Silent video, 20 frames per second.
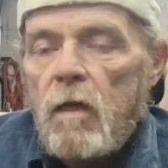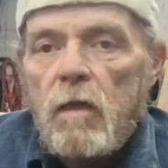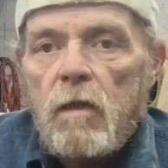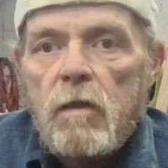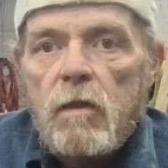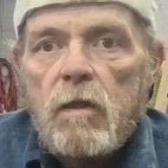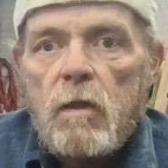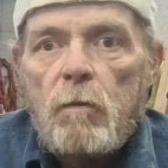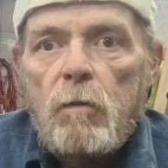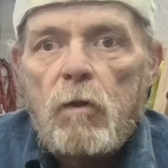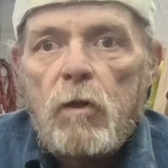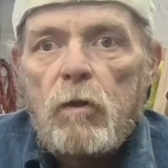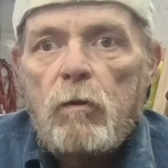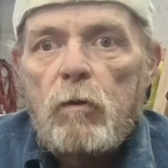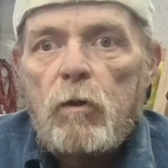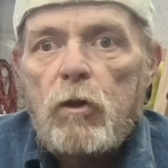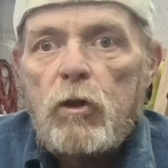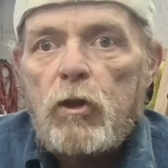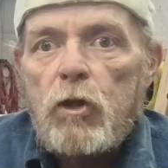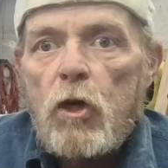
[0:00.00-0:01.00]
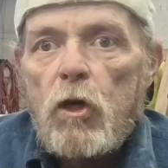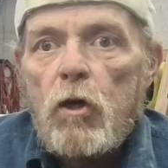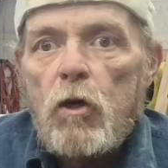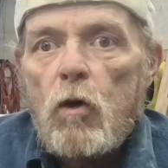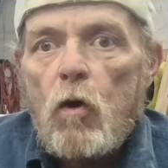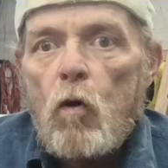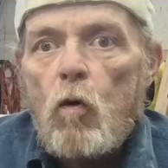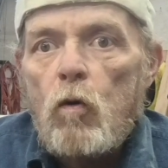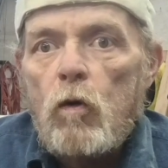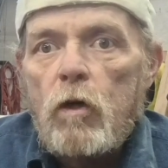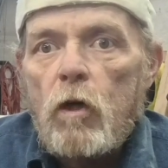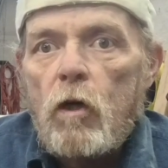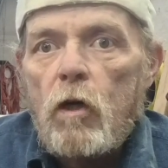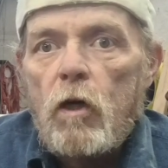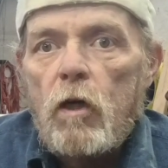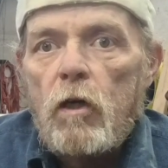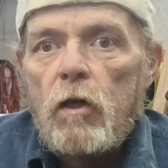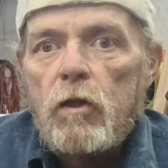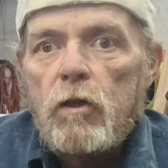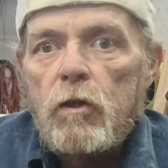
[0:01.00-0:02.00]
somewhere where you're starting old
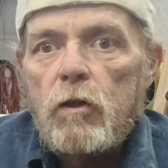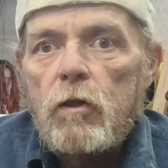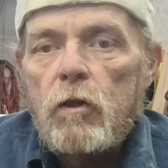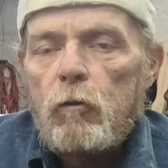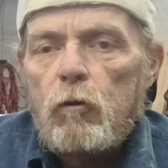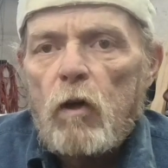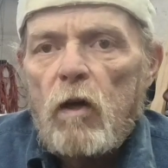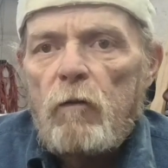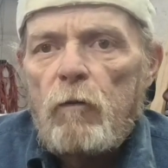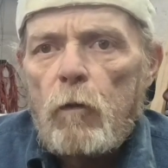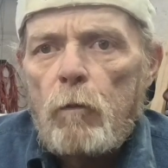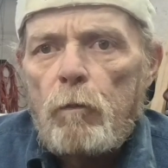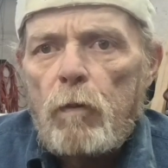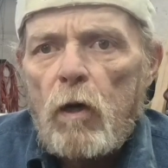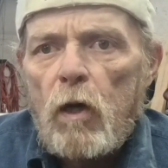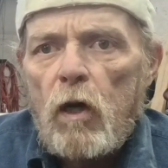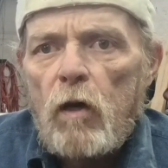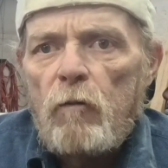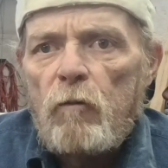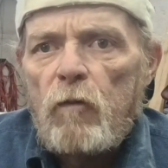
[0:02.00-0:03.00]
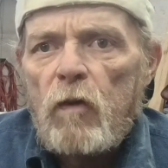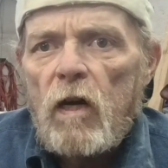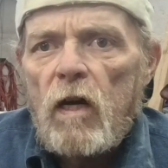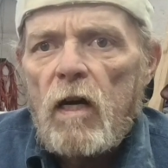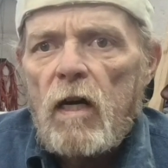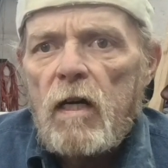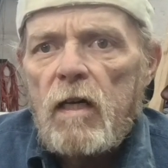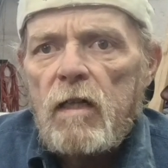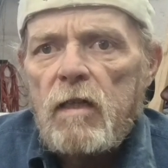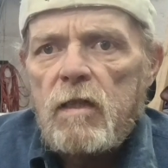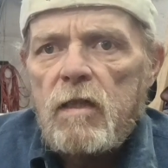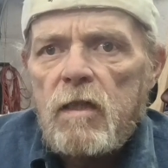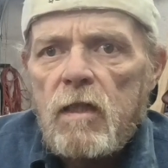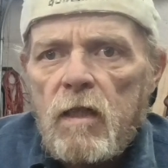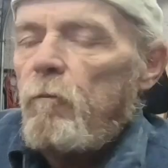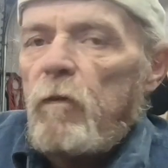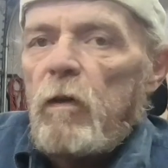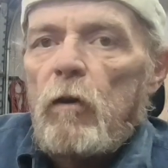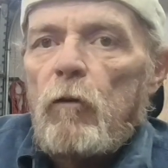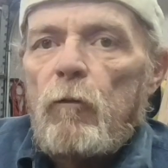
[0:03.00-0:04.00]
cars, or great for barn finds,
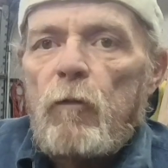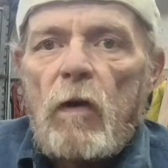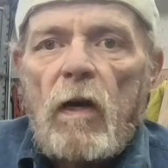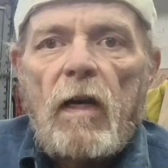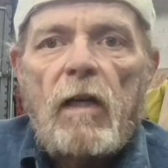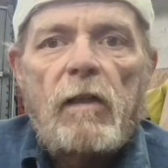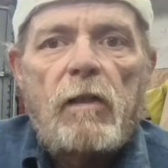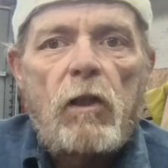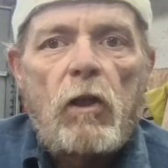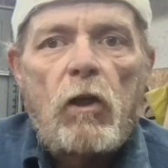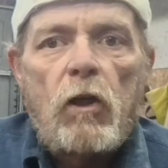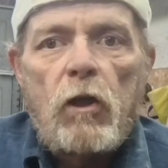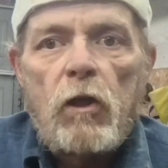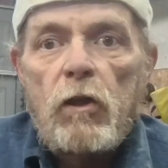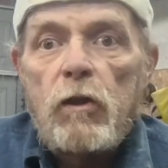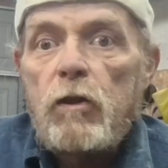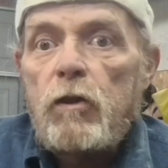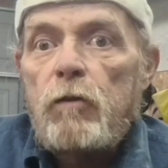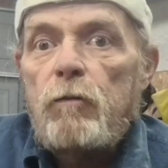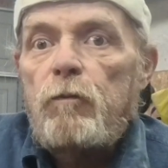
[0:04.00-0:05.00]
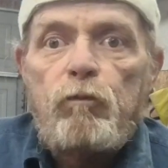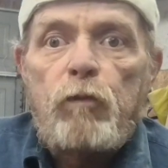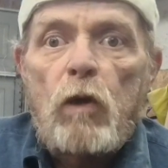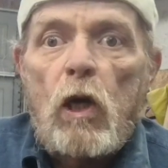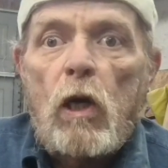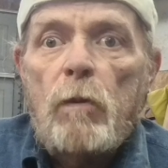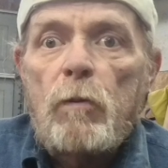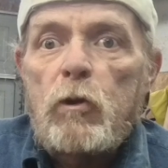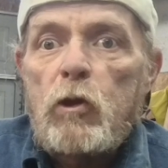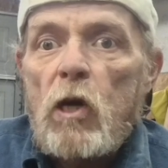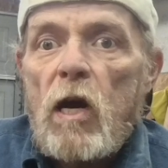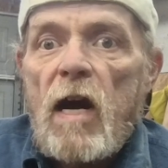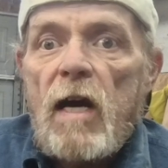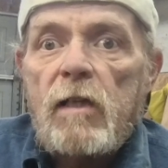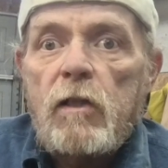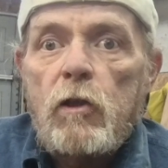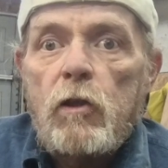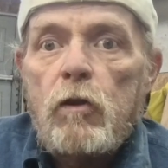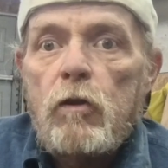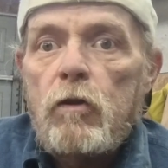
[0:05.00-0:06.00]
field find cars, farm
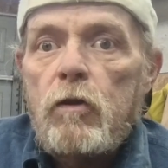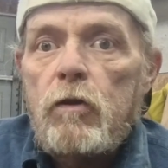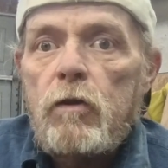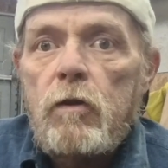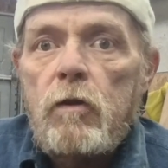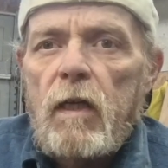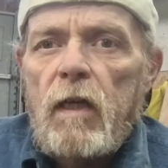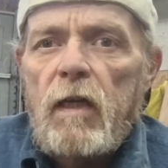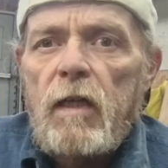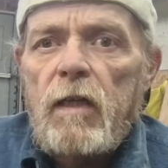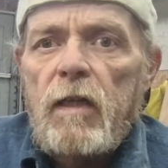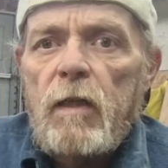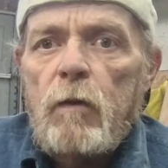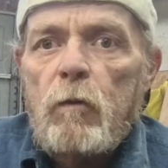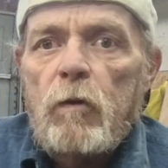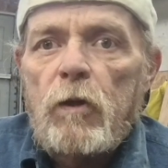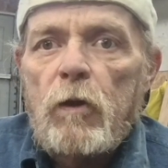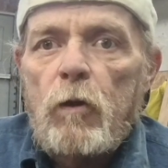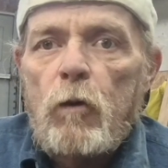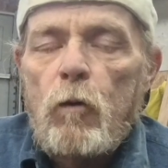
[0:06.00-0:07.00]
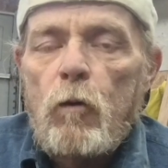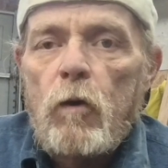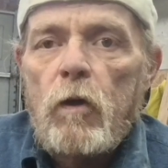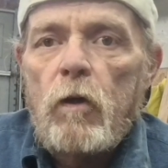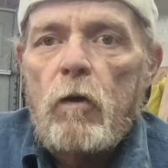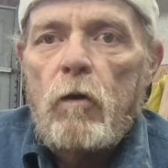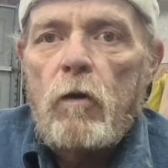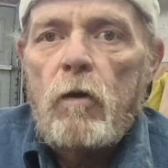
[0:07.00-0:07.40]
tractors, anything with a coil.